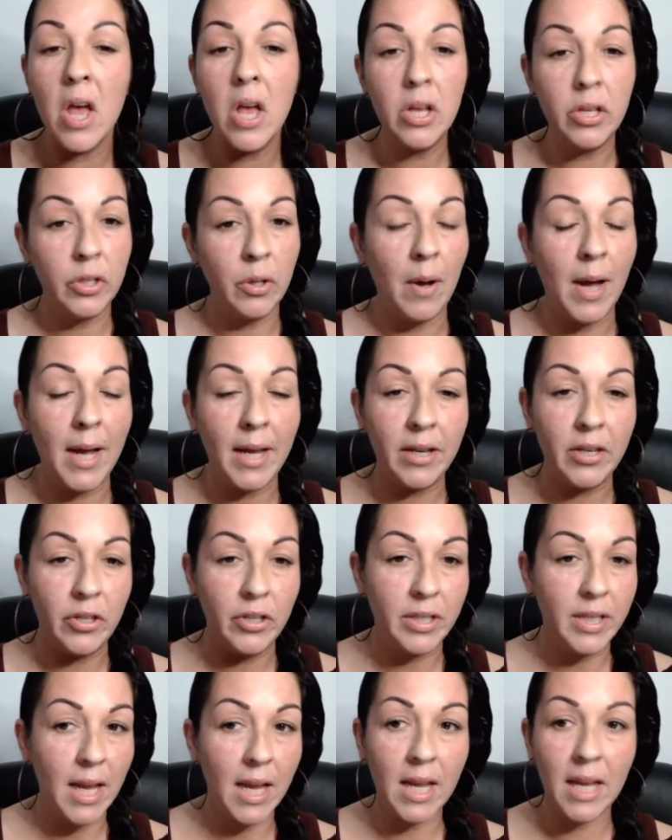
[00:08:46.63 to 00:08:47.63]
so I can
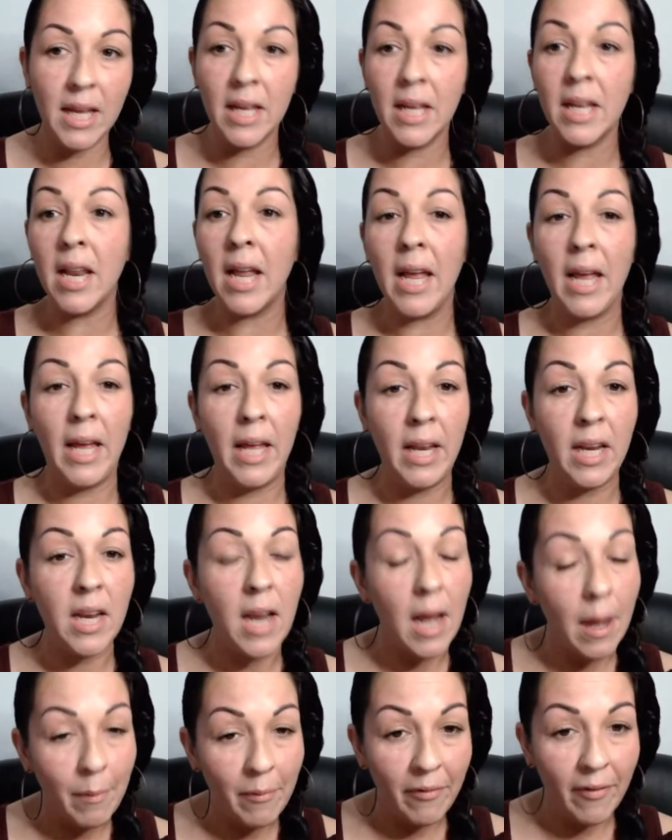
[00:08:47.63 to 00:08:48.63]
just take it and
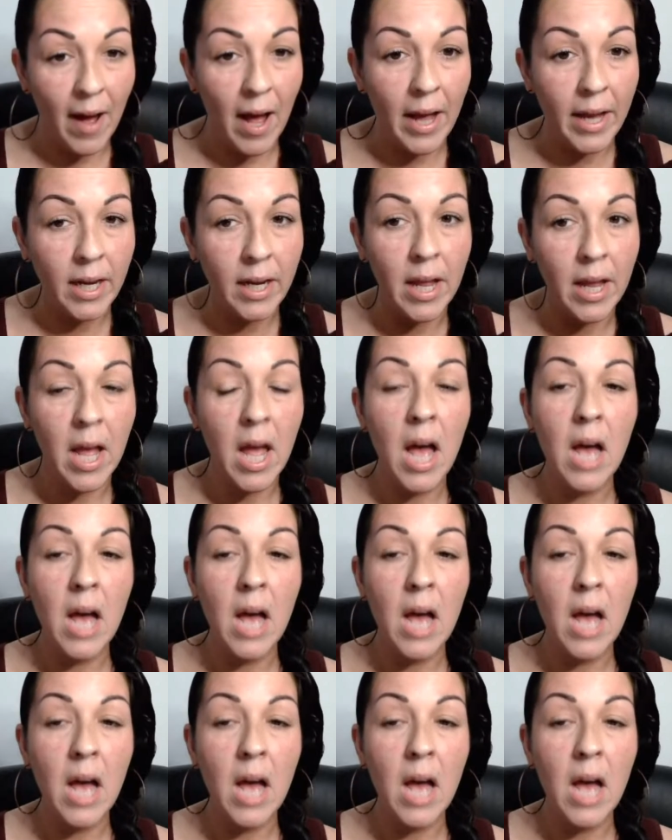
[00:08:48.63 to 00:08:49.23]
I'm fine.